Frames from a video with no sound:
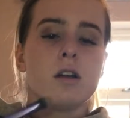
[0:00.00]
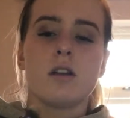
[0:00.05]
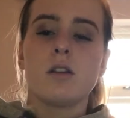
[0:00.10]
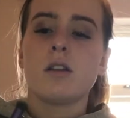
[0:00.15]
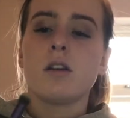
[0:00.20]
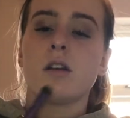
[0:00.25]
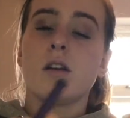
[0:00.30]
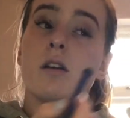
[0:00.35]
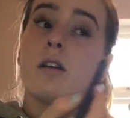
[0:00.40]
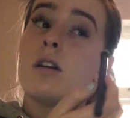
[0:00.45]

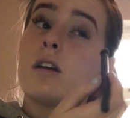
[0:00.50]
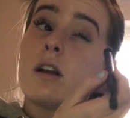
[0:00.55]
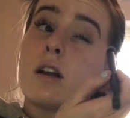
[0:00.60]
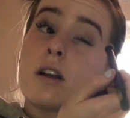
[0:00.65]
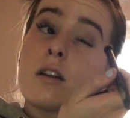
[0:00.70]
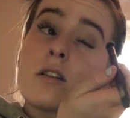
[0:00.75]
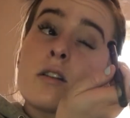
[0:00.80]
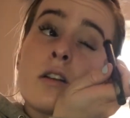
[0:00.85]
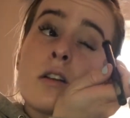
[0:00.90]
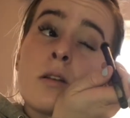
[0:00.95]
So
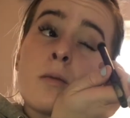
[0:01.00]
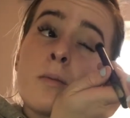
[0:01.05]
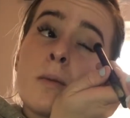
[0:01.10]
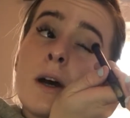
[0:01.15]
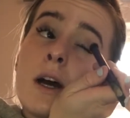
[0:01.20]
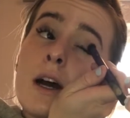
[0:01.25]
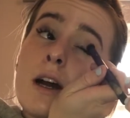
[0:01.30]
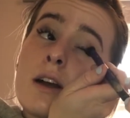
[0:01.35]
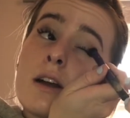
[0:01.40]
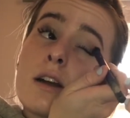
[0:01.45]
let's just
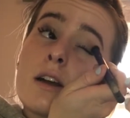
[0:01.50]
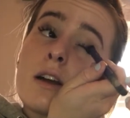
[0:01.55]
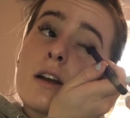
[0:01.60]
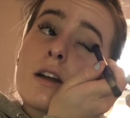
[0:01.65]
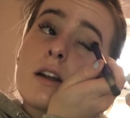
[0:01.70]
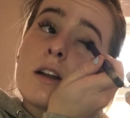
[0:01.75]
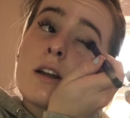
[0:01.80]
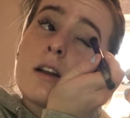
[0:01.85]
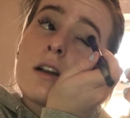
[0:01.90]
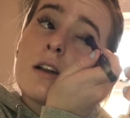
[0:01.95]
pack
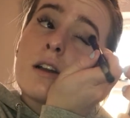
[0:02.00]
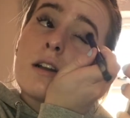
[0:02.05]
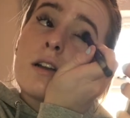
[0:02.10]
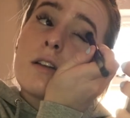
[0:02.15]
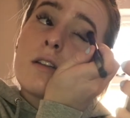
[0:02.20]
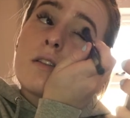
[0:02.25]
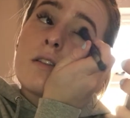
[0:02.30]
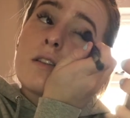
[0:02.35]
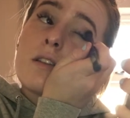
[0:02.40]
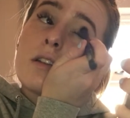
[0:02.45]
a load
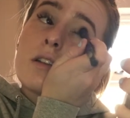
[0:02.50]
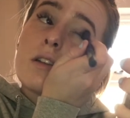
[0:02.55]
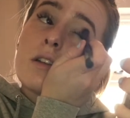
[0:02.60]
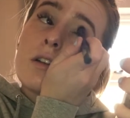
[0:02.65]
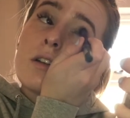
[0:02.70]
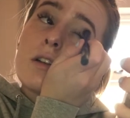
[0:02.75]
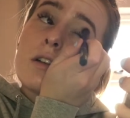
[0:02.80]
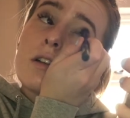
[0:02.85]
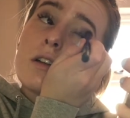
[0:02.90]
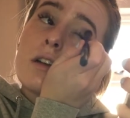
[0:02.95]
of this
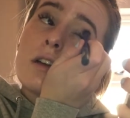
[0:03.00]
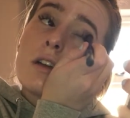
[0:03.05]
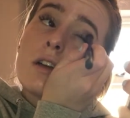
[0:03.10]
on.